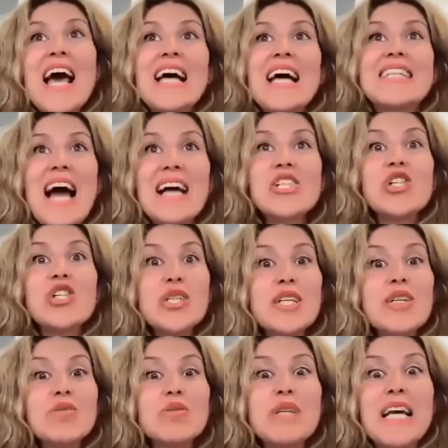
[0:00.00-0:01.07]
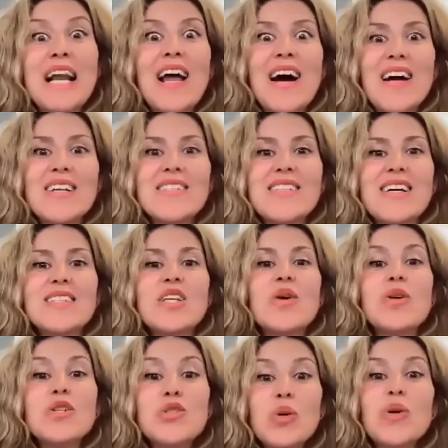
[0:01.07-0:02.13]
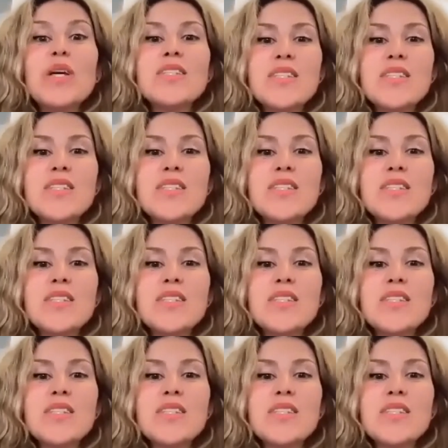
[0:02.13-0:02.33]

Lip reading: they actually didn't realize that they were doing